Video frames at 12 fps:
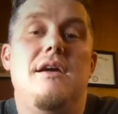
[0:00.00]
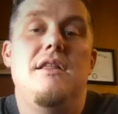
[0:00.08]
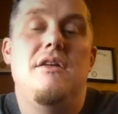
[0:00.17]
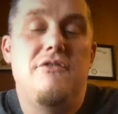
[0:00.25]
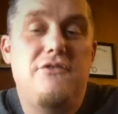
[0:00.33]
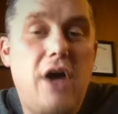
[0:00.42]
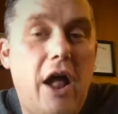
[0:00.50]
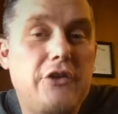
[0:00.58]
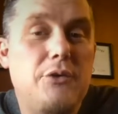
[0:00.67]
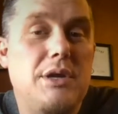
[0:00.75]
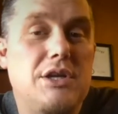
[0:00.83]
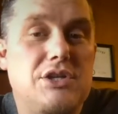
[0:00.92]
that
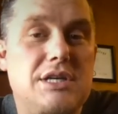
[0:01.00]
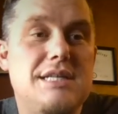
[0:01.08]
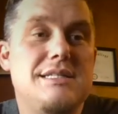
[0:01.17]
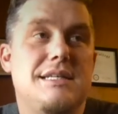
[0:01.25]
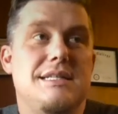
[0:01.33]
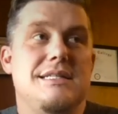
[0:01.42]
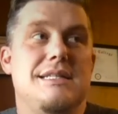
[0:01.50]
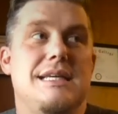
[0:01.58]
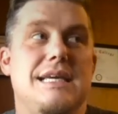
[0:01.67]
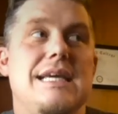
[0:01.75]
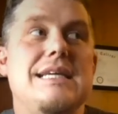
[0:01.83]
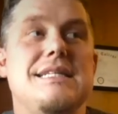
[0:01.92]
following Jesus
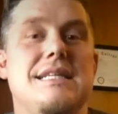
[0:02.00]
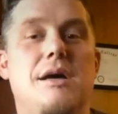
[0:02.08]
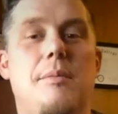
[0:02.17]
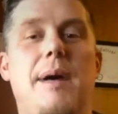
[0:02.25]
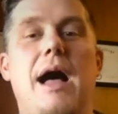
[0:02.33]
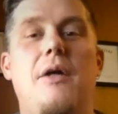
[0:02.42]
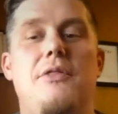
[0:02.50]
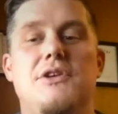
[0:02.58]
isn't about